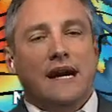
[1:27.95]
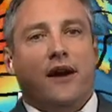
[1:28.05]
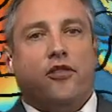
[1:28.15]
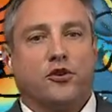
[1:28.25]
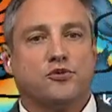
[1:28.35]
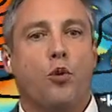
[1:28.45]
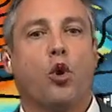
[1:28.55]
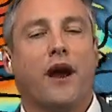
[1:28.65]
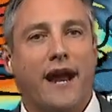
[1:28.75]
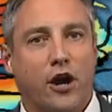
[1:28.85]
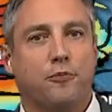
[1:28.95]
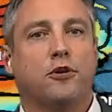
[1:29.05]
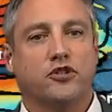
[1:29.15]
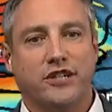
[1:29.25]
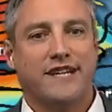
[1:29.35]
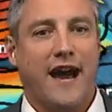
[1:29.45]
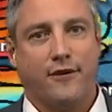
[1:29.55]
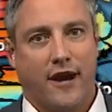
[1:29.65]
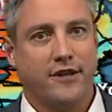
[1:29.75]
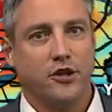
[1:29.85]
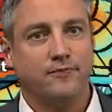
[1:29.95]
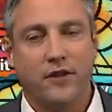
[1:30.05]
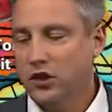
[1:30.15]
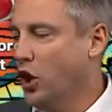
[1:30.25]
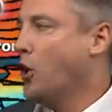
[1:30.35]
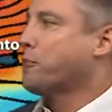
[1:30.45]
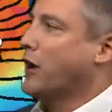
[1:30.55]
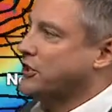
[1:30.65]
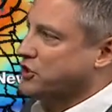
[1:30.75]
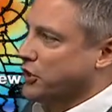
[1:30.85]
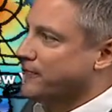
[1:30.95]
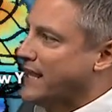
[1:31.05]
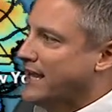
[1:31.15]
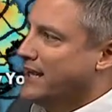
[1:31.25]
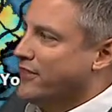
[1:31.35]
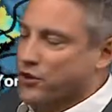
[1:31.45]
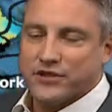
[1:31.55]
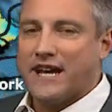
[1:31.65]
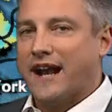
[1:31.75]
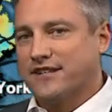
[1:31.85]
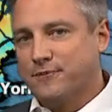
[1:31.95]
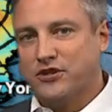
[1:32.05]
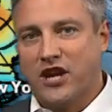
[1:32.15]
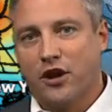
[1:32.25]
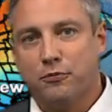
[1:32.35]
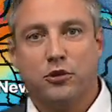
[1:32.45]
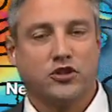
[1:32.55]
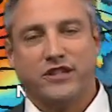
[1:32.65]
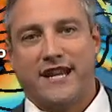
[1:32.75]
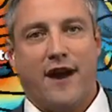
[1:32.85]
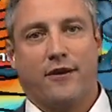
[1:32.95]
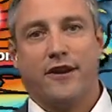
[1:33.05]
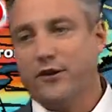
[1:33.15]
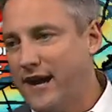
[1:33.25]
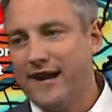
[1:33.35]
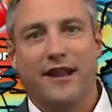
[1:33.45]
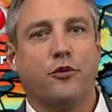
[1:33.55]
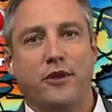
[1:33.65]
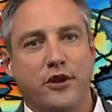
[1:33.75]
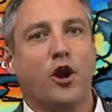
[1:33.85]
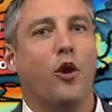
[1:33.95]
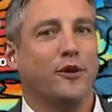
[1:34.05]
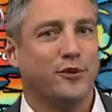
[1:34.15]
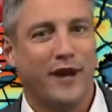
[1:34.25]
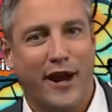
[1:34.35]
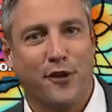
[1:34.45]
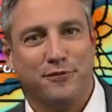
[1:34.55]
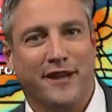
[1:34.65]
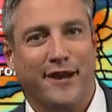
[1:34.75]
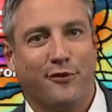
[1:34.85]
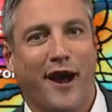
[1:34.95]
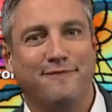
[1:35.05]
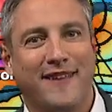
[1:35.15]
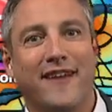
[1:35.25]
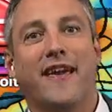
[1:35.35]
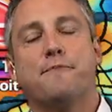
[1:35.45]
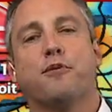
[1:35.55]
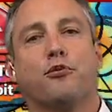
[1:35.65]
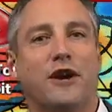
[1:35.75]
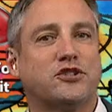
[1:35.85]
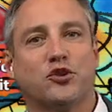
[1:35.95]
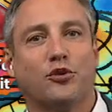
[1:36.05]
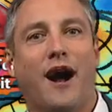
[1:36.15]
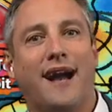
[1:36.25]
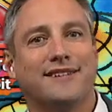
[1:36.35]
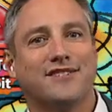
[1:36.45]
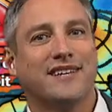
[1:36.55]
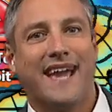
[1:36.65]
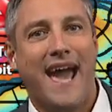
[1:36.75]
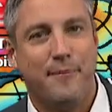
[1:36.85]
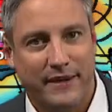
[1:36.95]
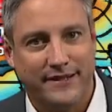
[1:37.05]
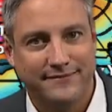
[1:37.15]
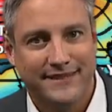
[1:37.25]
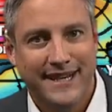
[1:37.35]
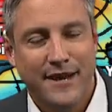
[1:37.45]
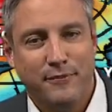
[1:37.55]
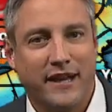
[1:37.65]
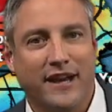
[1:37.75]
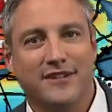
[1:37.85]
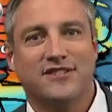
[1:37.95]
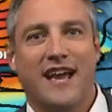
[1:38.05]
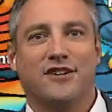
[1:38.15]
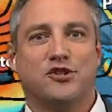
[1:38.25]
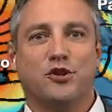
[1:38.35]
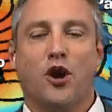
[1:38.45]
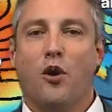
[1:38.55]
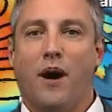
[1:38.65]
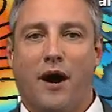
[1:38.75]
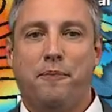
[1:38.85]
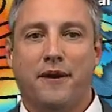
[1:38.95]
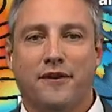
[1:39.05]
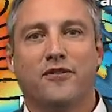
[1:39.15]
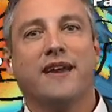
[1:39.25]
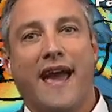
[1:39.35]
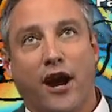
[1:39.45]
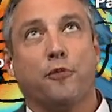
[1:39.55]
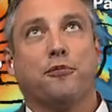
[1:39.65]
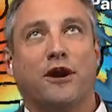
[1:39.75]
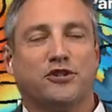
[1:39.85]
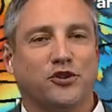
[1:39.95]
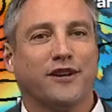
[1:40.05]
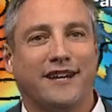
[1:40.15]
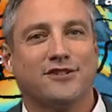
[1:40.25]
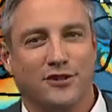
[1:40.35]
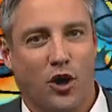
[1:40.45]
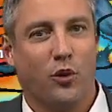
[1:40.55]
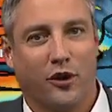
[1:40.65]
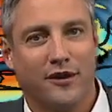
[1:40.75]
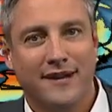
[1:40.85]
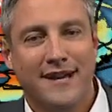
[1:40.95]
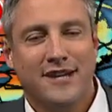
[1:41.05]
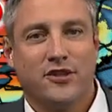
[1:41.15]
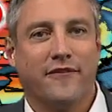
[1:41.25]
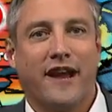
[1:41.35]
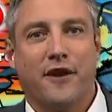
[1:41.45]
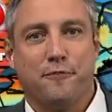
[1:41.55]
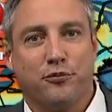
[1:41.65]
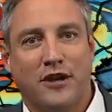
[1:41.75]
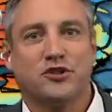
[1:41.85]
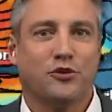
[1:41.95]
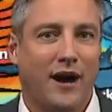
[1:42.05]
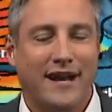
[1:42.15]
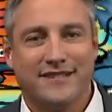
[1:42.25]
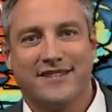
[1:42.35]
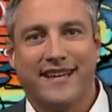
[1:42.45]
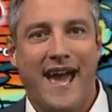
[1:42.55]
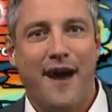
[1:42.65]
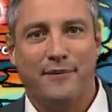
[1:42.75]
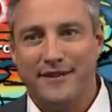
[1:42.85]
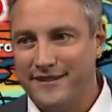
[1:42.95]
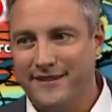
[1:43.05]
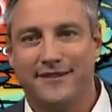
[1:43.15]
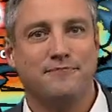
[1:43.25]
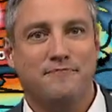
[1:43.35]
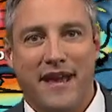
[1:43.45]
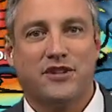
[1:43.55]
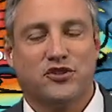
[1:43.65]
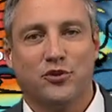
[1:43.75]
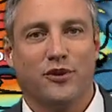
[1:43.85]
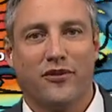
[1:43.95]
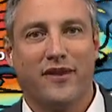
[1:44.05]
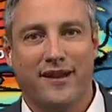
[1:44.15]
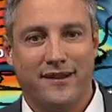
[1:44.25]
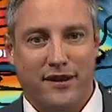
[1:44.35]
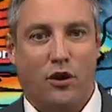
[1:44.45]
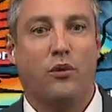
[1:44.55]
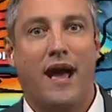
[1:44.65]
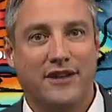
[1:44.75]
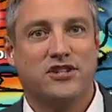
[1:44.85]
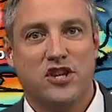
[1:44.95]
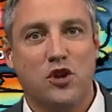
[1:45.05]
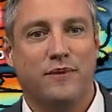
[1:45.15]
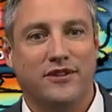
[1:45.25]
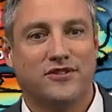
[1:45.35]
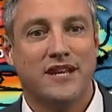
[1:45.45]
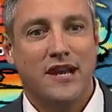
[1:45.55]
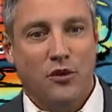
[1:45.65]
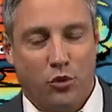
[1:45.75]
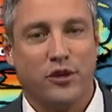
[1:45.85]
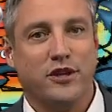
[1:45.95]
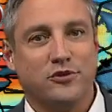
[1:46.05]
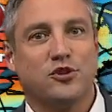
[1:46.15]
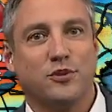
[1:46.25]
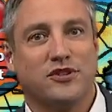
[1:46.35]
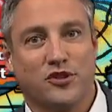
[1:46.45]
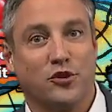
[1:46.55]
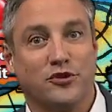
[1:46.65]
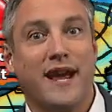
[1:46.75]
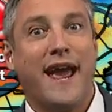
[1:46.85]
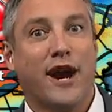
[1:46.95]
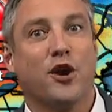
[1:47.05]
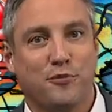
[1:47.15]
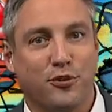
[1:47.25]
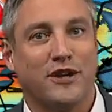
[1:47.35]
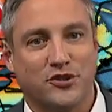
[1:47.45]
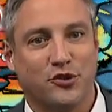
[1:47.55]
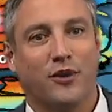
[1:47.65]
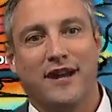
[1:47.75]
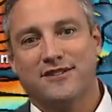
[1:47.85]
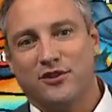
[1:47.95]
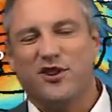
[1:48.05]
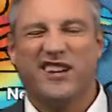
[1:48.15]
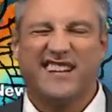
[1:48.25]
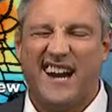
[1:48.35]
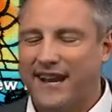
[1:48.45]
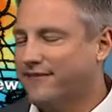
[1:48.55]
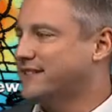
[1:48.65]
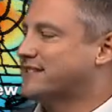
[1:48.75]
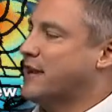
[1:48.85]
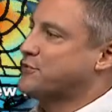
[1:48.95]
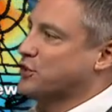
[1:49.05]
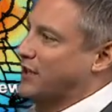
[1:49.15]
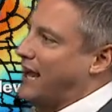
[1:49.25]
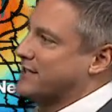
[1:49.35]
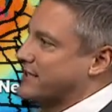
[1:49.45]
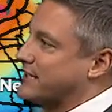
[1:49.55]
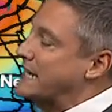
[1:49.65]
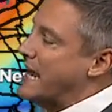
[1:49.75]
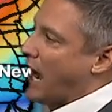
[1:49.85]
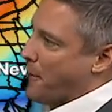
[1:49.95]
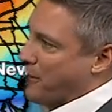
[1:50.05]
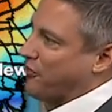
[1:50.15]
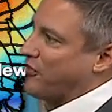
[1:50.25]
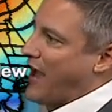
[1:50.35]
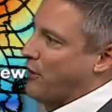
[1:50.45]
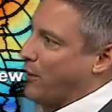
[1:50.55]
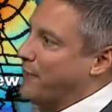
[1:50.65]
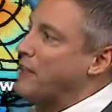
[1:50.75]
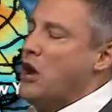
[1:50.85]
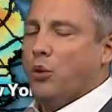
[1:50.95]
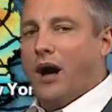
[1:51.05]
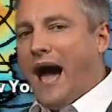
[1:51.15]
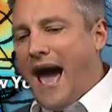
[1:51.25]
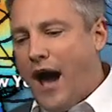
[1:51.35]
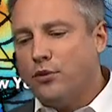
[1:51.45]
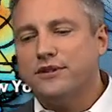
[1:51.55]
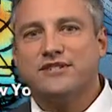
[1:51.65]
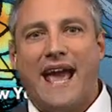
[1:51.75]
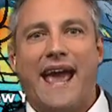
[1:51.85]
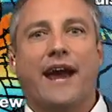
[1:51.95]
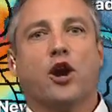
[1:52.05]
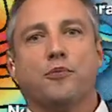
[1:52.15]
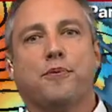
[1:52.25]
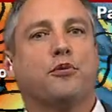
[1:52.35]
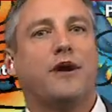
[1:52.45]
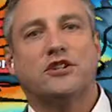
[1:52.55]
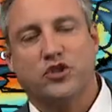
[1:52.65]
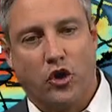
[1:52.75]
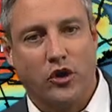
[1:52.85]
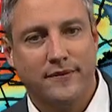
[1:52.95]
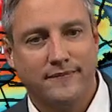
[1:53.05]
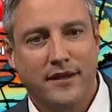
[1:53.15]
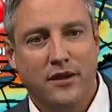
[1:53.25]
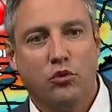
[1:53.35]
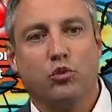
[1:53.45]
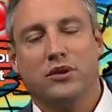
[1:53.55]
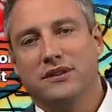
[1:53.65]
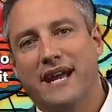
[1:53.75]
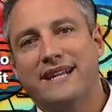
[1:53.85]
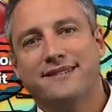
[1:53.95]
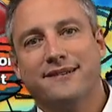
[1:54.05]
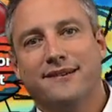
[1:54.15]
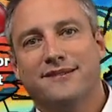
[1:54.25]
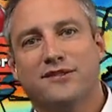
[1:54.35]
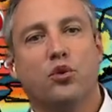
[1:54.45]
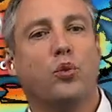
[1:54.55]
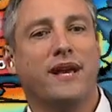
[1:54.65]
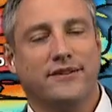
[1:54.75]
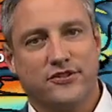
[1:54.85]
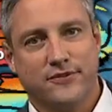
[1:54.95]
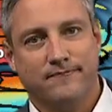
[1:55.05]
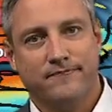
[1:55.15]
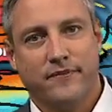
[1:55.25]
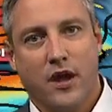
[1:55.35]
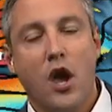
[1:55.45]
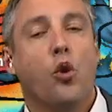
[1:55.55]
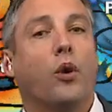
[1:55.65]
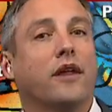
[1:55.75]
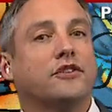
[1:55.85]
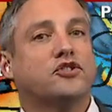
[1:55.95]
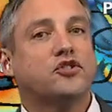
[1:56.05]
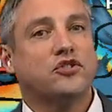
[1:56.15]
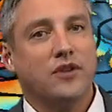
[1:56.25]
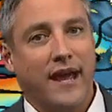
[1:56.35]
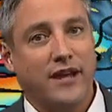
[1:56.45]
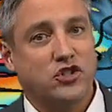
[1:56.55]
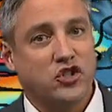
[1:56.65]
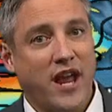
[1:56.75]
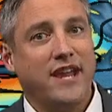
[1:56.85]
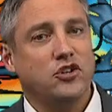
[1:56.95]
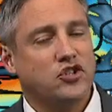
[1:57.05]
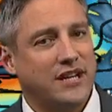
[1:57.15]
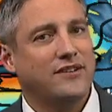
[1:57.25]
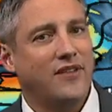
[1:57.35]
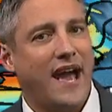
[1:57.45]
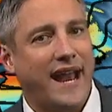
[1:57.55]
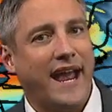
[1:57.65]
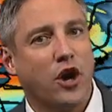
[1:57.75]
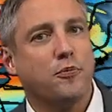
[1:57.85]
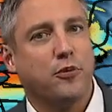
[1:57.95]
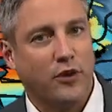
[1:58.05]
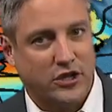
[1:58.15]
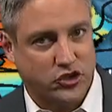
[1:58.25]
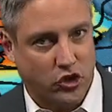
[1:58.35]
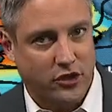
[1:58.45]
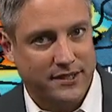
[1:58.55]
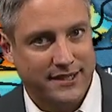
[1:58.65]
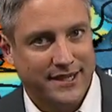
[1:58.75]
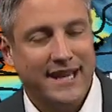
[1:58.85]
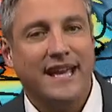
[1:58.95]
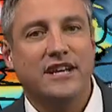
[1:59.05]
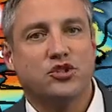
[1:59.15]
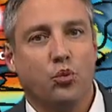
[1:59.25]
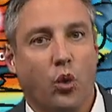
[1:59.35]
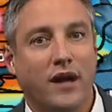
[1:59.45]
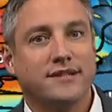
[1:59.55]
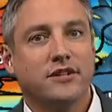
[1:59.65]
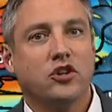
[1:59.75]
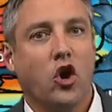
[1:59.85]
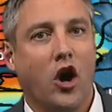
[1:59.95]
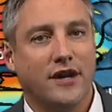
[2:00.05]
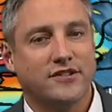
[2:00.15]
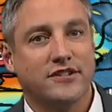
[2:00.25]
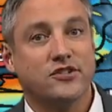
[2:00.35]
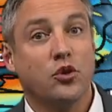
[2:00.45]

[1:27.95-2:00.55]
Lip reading: there's more air pushing down on you. Low pressure, there's not as much air pushing down on you. Kind of like when you go into an airplane, right? And they pressurize the cabin because as you go up, the air pressure gets lower. So they've got to pressurize the cabin to make sure that, as humans, we're used to a certain air pressure, right? So you can kind of conceptualize it a bit that way. Well, how does air pressure relate to winds? Well, a change in that air pressure is what causes